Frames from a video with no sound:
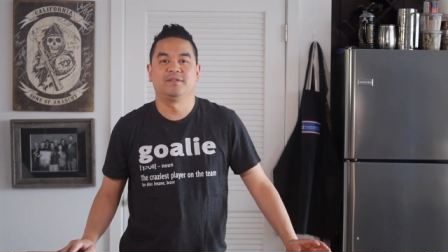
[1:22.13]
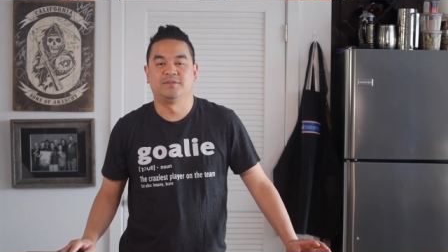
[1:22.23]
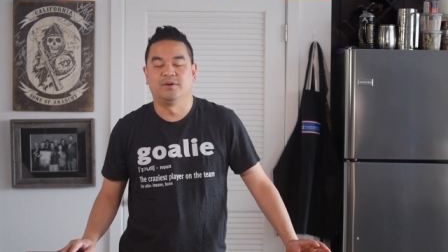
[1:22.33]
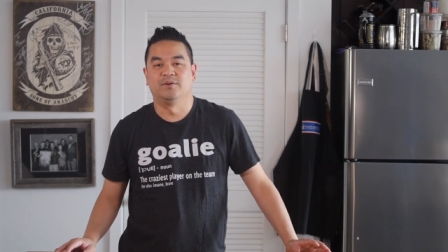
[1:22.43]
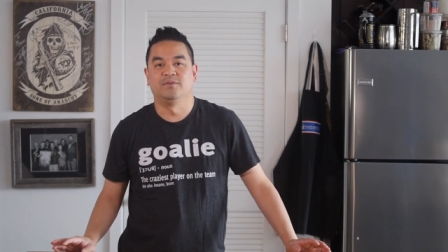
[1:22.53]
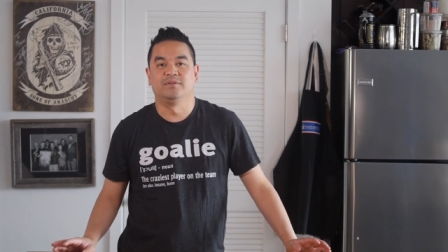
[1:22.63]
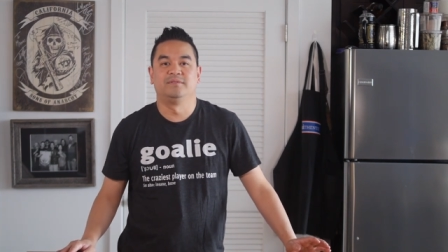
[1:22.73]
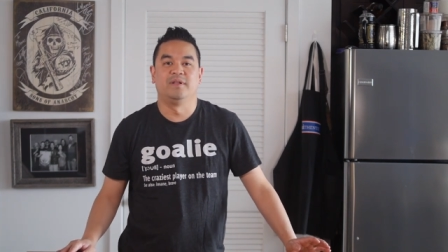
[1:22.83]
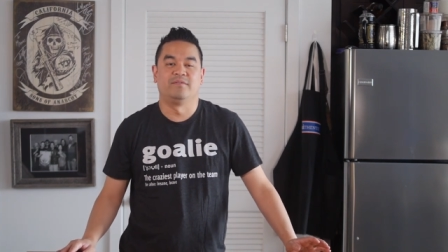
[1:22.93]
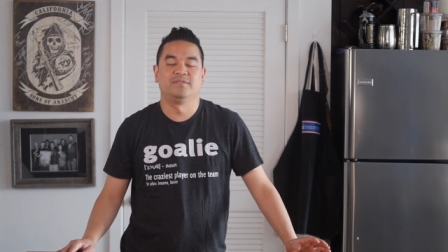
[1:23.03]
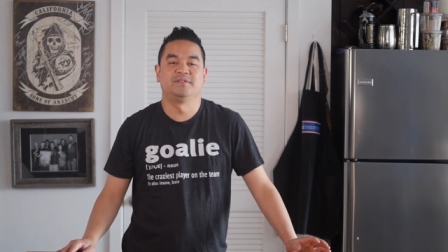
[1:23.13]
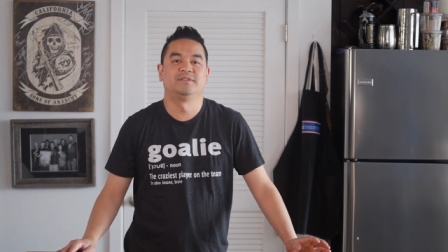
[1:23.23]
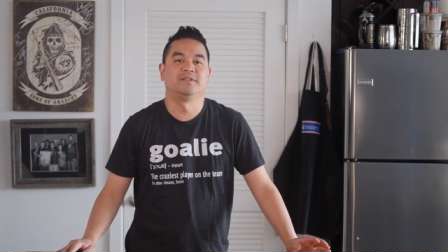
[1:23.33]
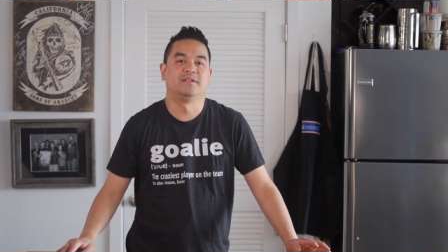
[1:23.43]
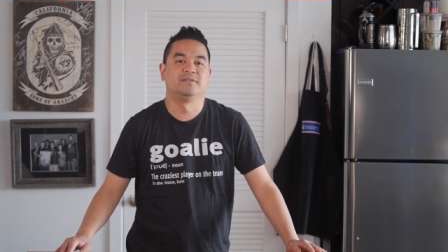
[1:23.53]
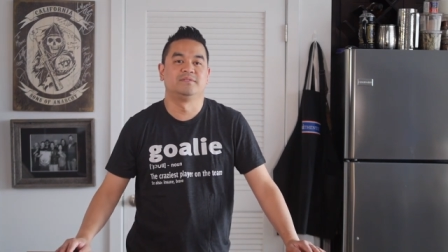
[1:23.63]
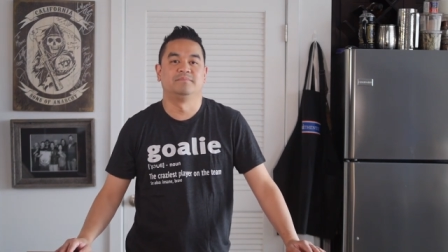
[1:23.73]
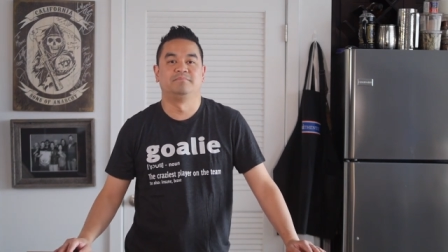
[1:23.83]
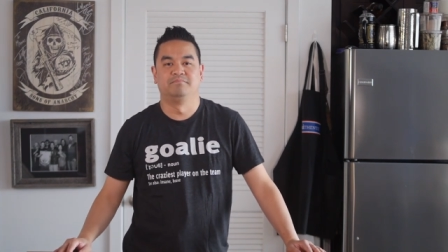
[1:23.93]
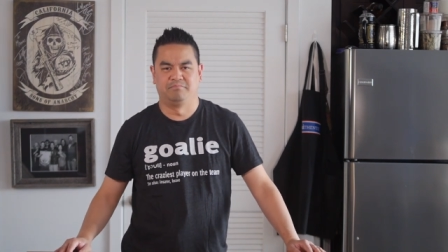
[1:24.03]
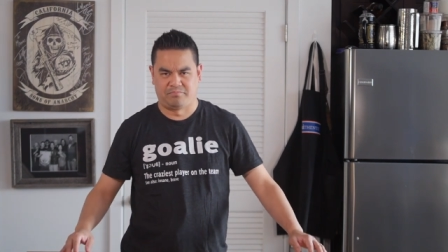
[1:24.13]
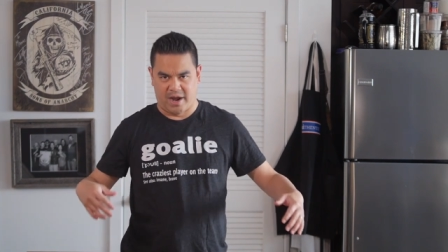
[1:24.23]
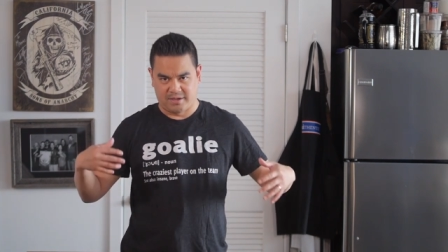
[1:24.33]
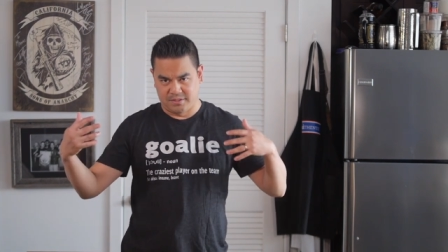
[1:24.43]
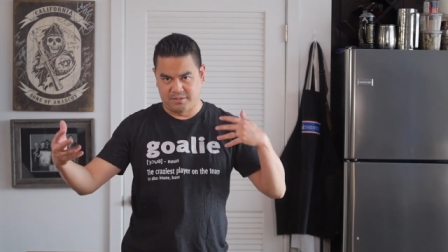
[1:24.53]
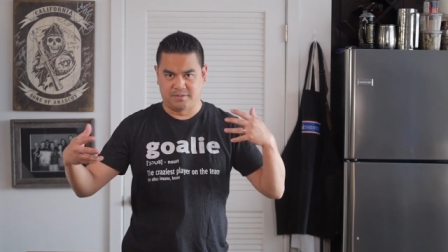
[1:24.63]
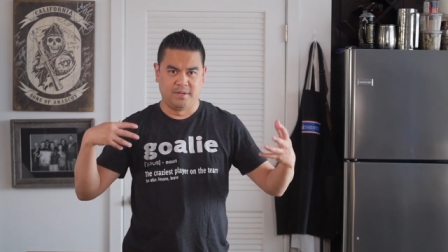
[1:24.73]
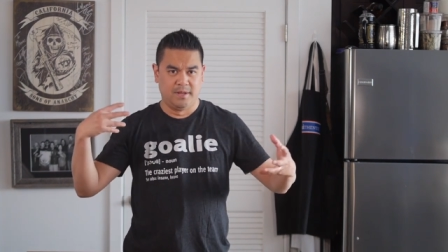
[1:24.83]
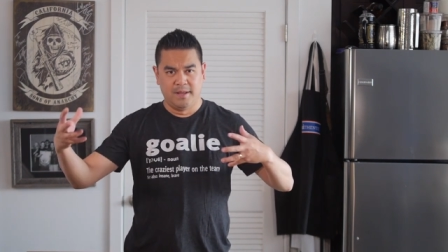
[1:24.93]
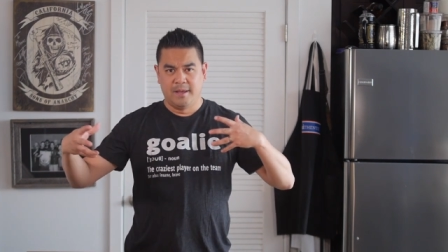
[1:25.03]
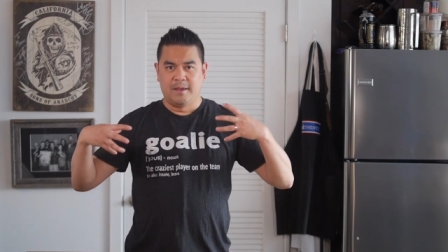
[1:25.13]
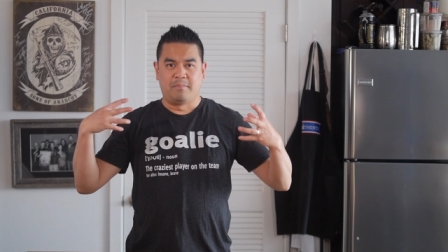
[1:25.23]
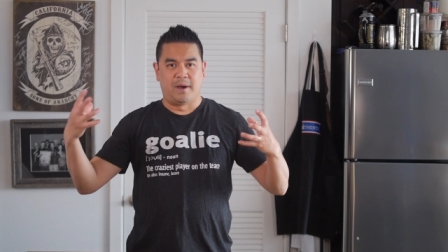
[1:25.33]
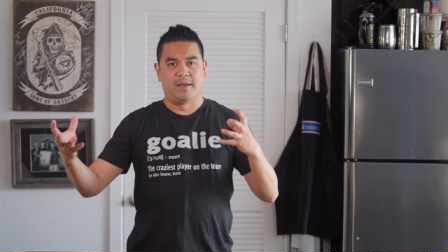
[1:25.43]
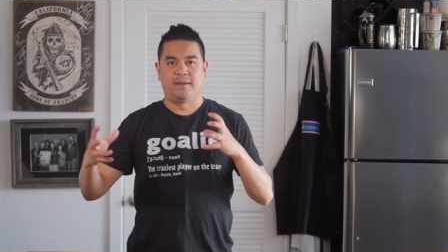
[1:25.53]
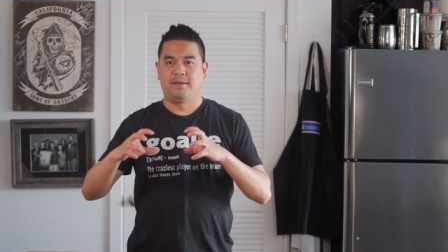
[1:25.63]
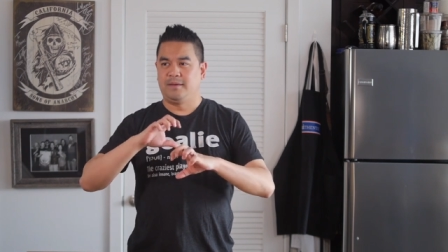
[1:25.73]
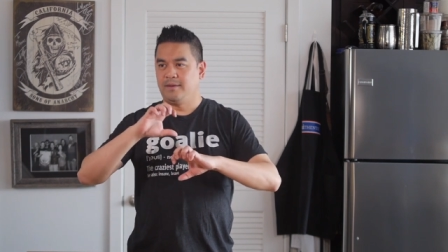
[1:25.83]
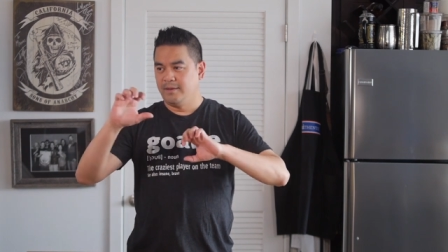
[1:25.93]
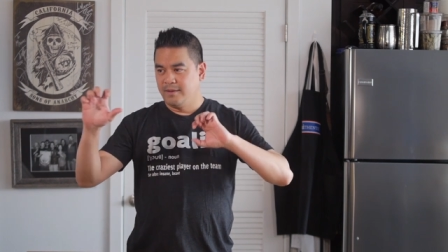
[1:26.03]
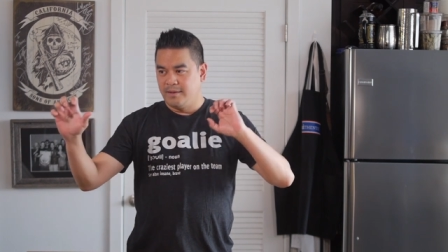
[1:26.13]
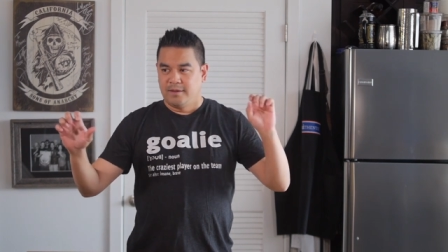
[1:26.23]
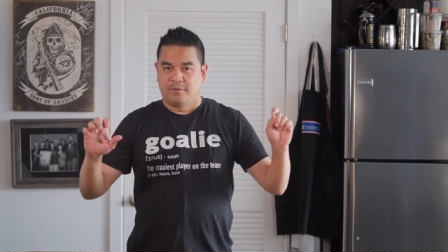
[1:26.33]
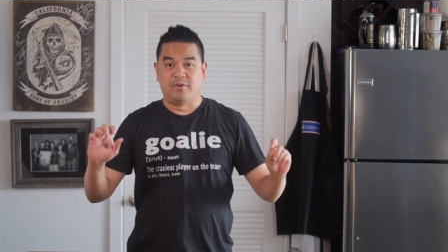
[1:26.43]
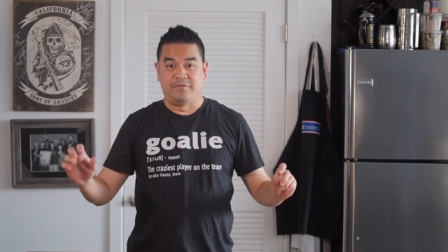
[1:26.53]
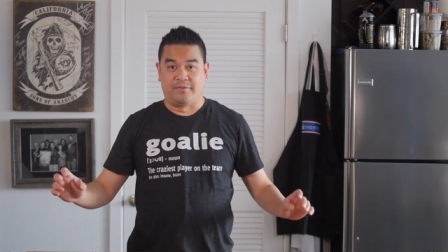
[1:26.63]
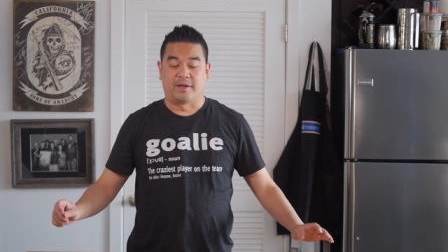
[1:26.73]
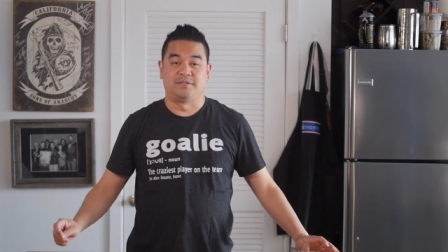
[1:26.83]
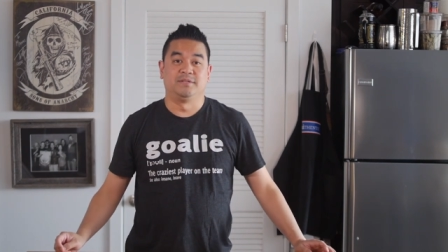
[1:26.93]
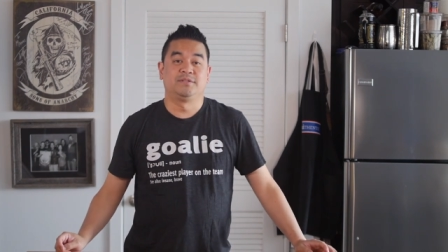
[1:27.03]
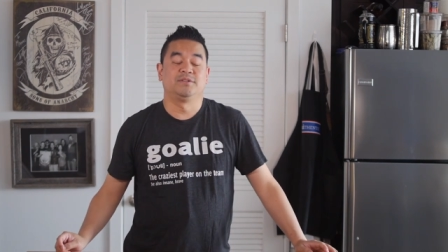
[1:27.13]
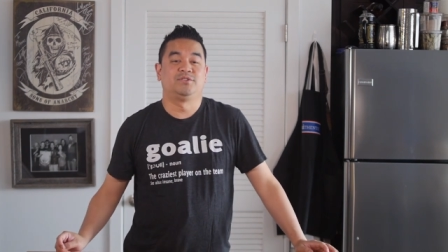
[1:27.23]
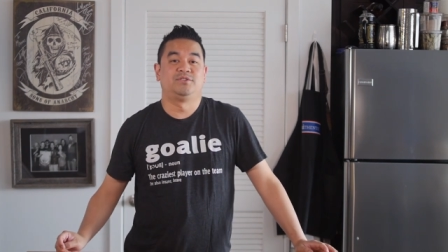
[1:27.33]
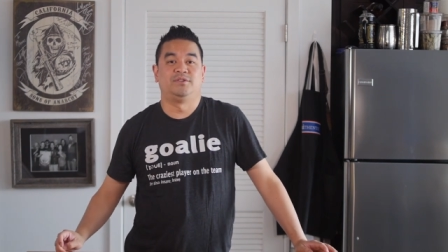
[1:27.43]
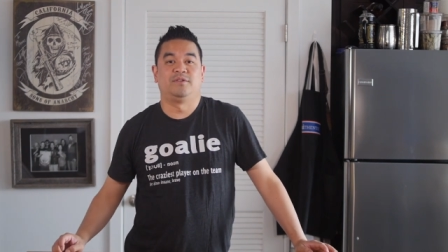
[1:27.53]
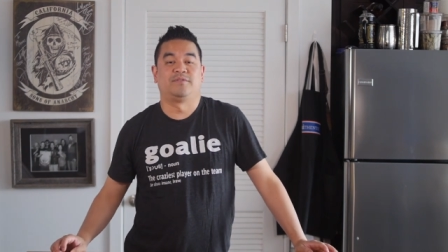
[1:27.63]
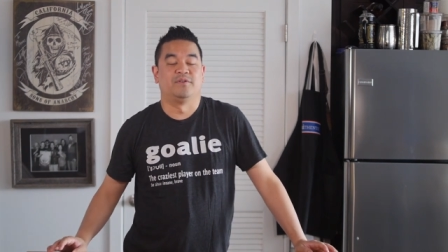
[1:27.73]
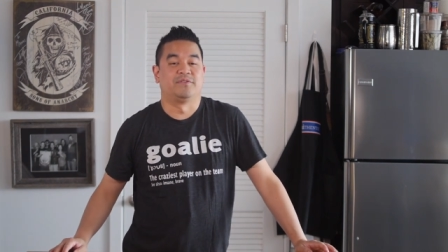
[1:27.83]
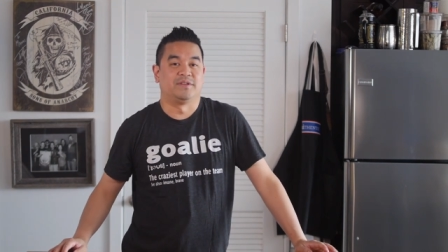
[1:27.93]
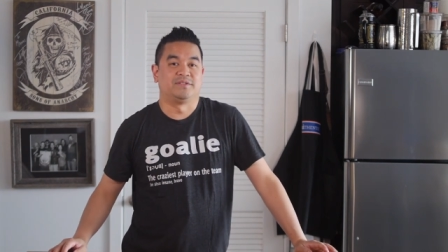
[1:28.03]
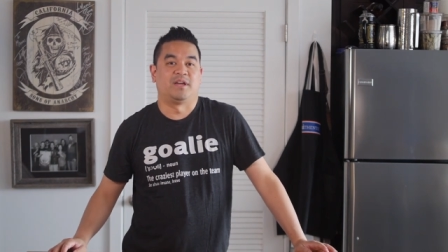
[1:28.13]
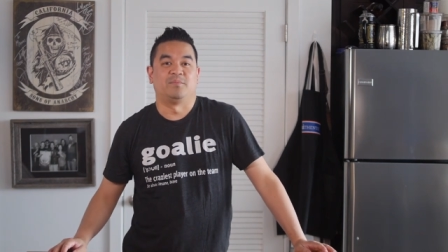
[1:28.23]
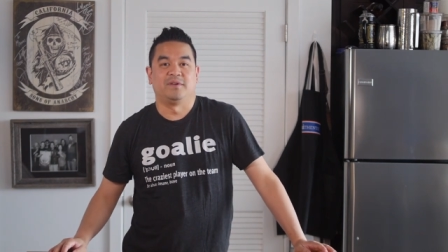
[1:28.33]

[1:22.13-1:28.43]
So ever since then, to practice my reflexes, she throws things at